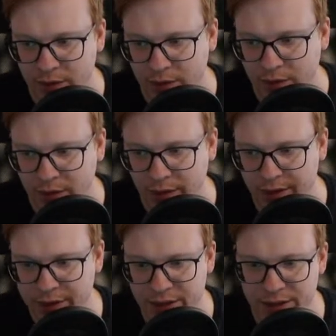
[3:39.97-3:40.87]
like
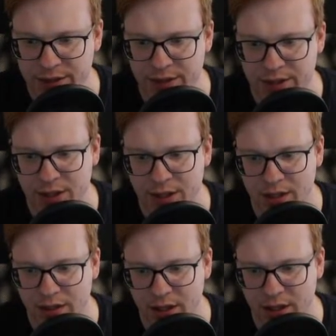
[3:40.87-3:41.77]
this and
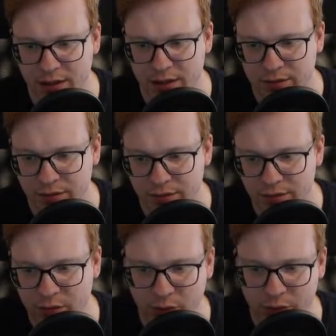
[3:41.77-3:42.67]
then
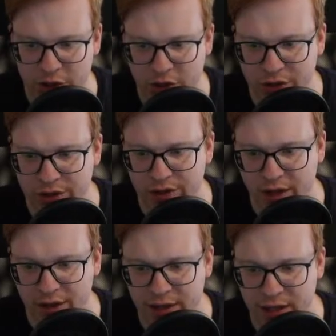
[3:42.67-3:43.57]
return
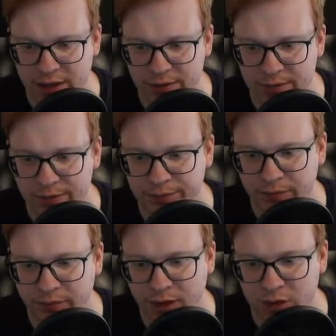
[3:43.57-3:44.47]
nothing
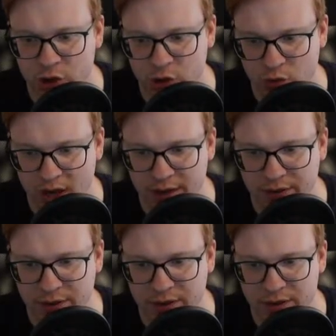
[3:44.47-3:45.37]
to
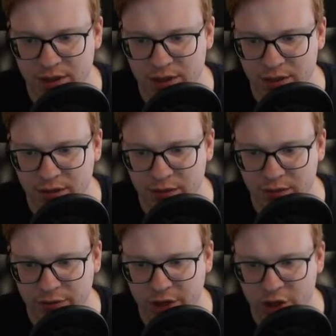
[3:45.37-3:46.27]
end the
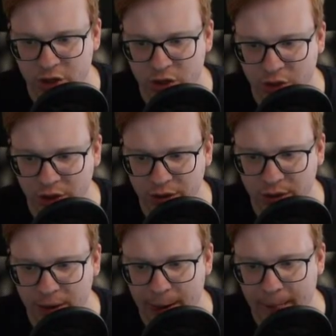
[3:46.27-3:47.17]
function call,
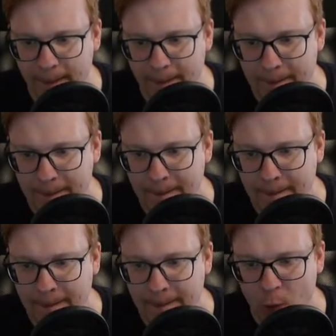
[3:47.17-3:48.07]

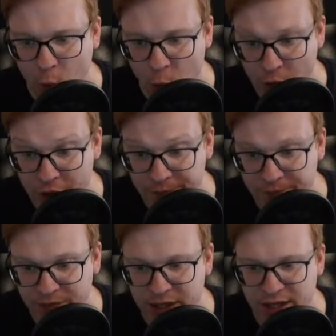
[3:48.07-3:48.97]
or
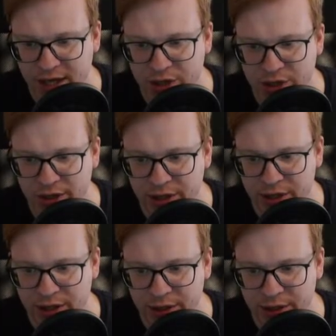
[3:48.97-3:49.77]
there's actually